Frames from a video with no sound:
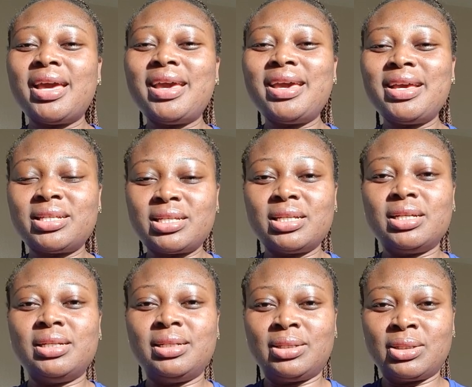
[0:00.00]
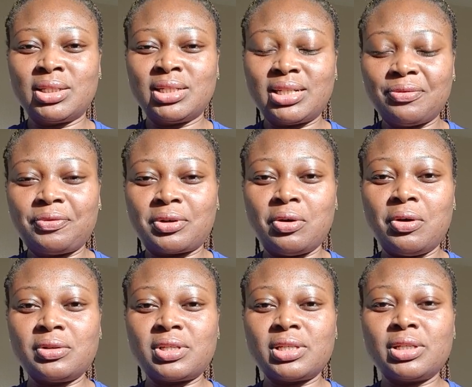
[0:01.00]
is
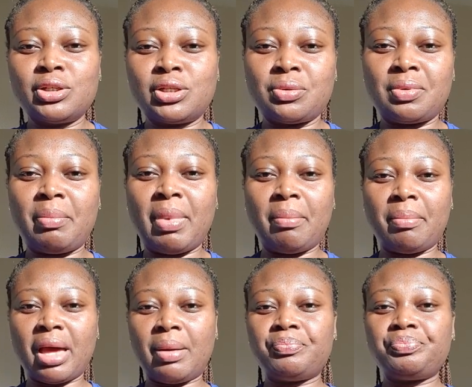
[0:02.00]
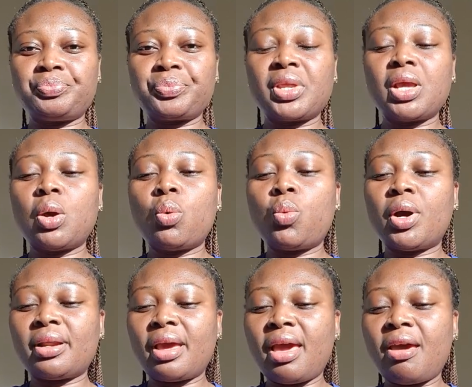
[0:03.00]
difficult to remember.
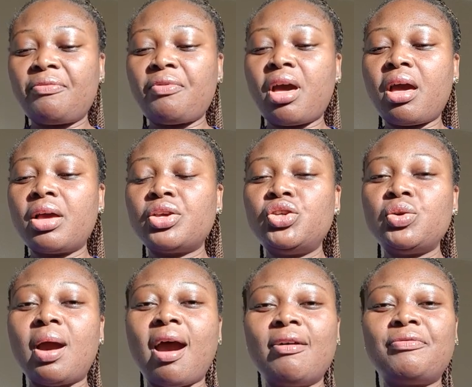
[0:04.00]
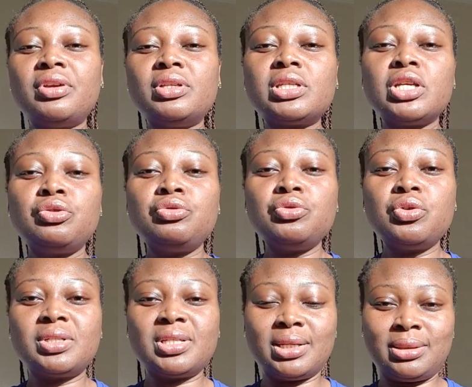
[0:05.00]
Whatever you haven't
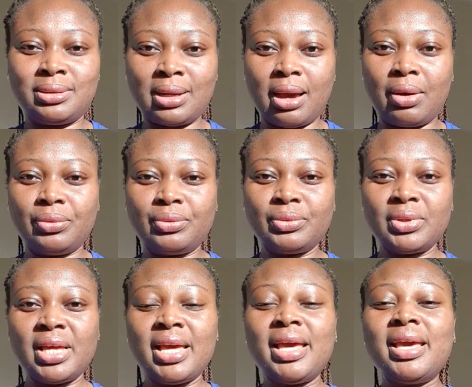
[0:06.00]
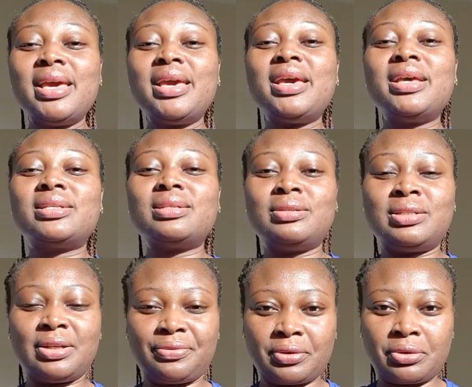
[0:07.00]
noted down is
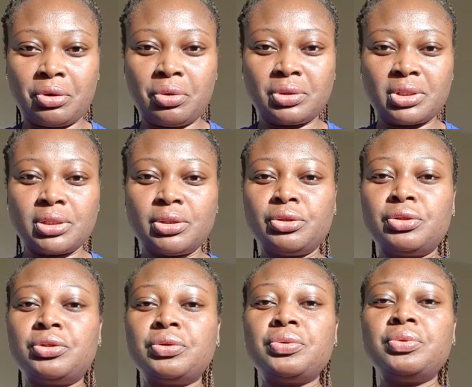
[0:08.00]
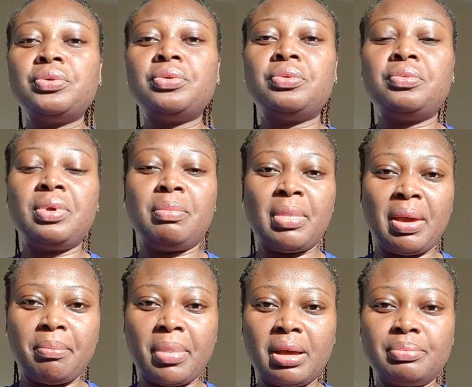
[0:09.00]
difficult to
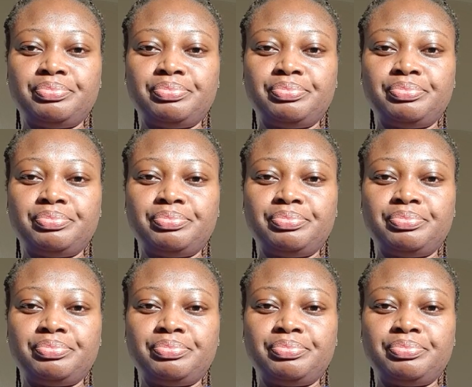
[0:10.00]
remember.